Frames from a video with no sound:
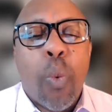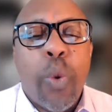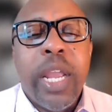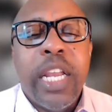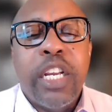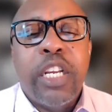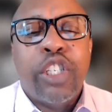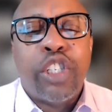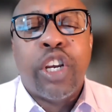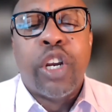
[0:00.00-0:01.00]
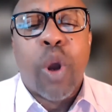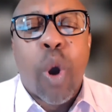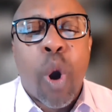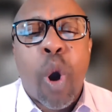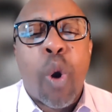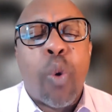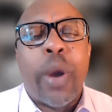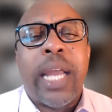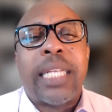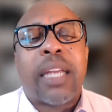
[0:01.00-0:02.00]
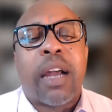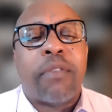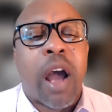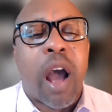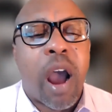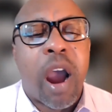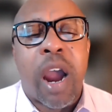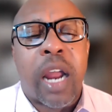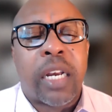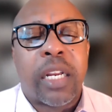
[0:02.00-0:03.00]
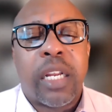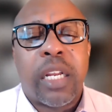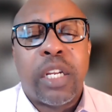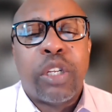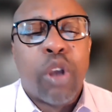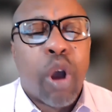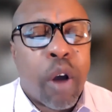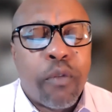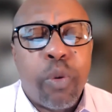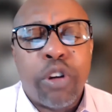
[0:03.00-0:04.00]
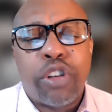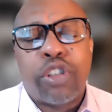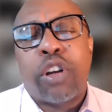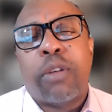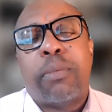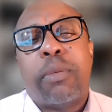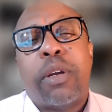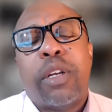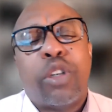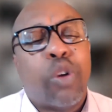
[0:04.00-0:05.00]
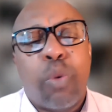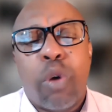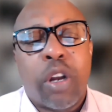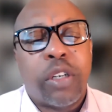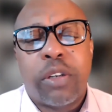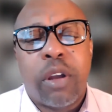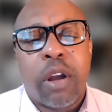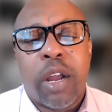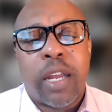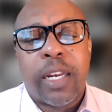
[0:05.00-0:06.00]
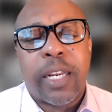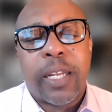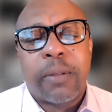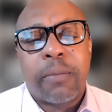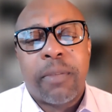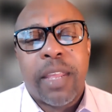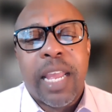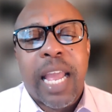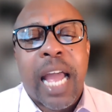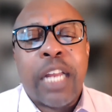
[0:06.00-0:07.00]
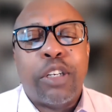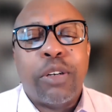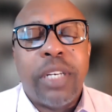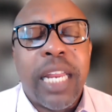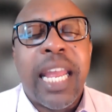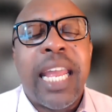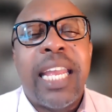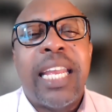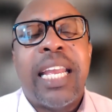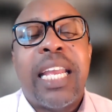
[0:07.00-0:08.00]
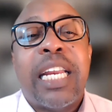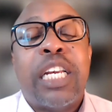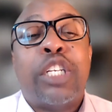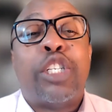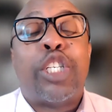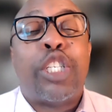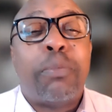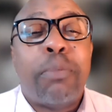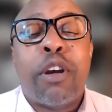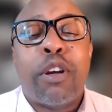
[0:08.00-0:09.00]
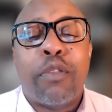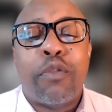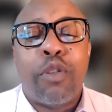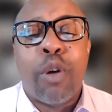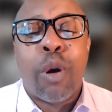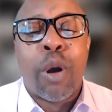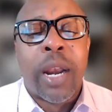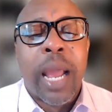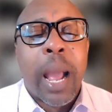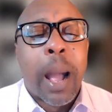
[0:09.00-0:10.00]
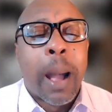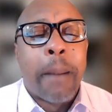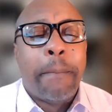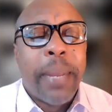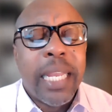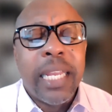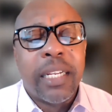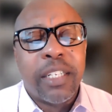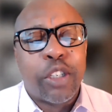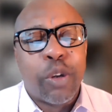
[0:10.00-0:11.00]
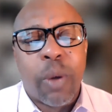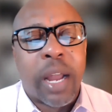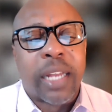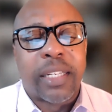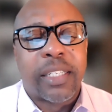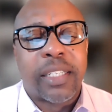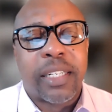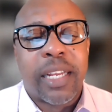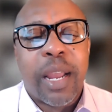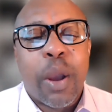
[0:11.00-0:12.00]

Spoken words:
we should always have a heart of worship towards God. And today, the Spirit of God appeals to us.